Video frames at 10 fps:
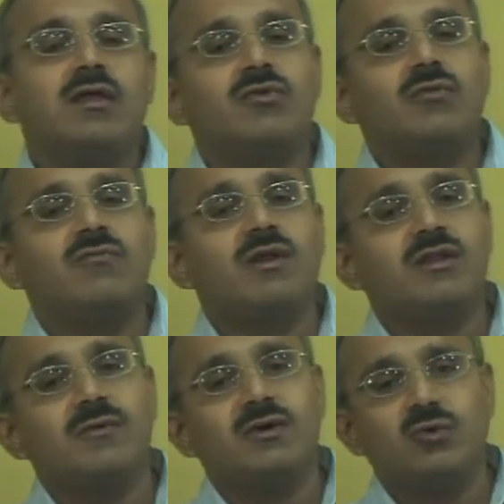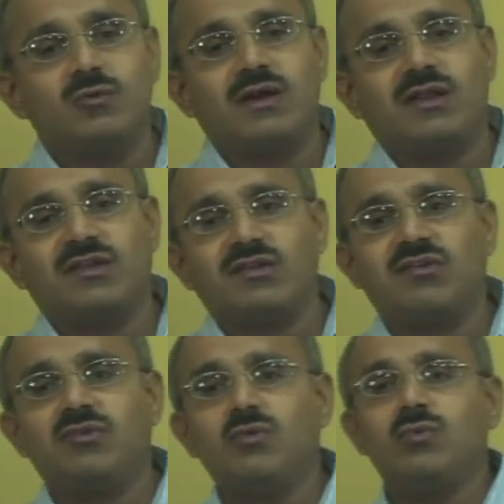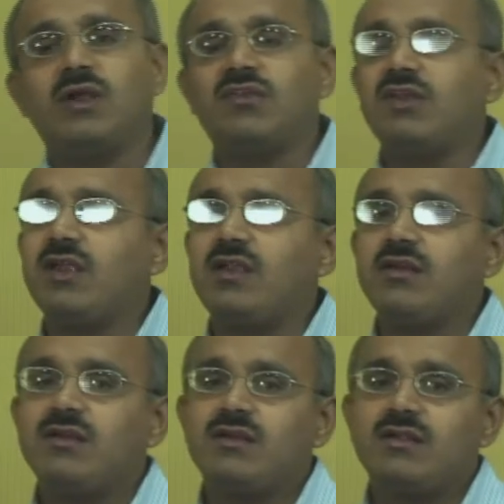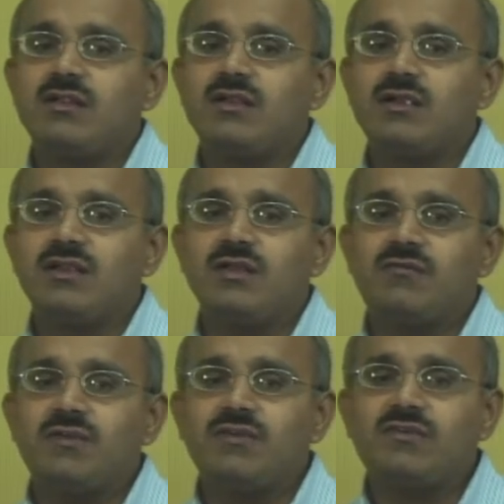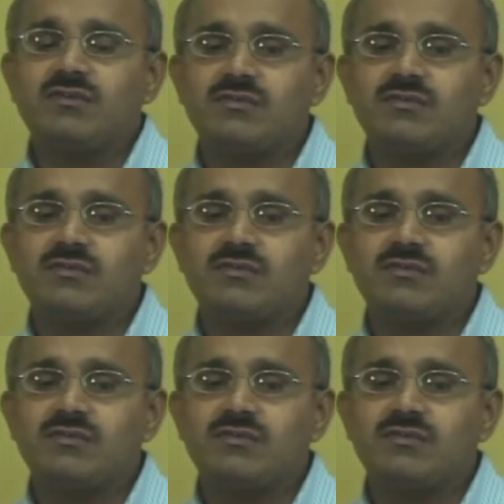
So, if you are given two vertices u and z, DFS